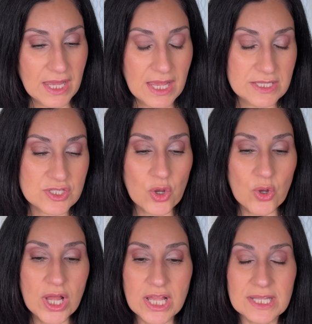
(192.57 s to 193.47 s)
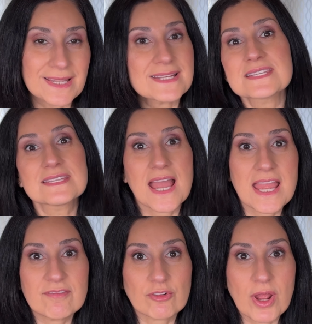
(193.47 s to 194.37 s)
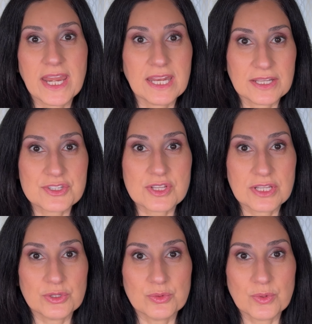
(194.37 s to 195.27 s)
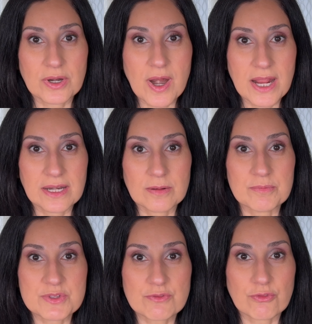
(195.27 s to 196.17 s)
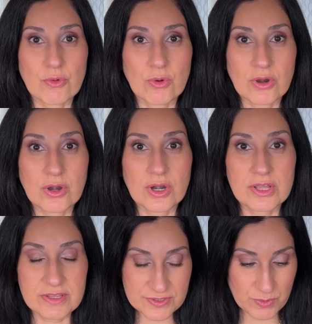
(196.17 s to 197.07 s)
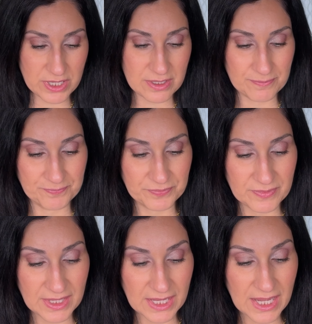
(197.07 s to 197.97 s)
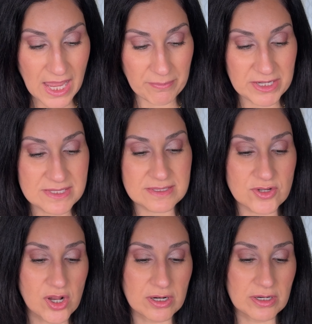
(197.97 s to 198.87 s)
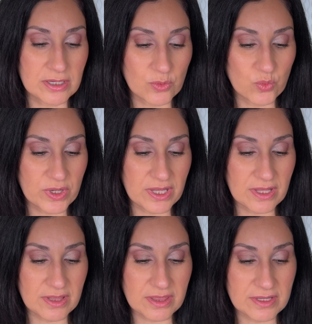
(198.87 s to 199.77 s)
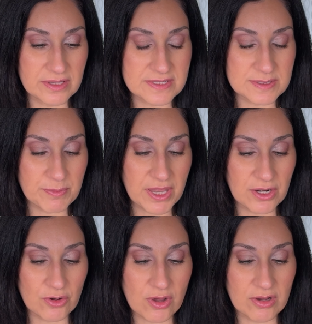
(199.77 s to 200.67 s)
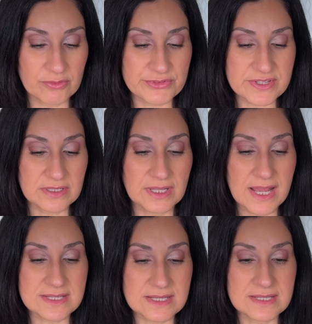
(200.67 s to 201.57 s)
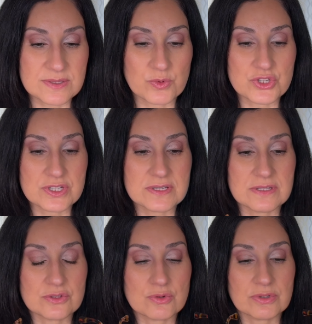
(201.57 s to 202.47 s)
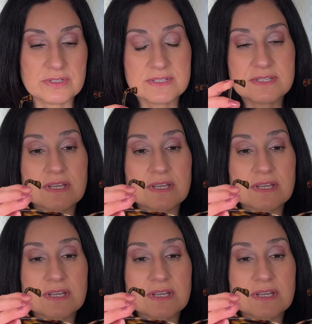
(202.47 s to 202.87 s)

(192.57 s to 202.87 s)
So let's dive right into the newer items for this week. I'm going to start with this pair of sunglasses, which is the Tortoise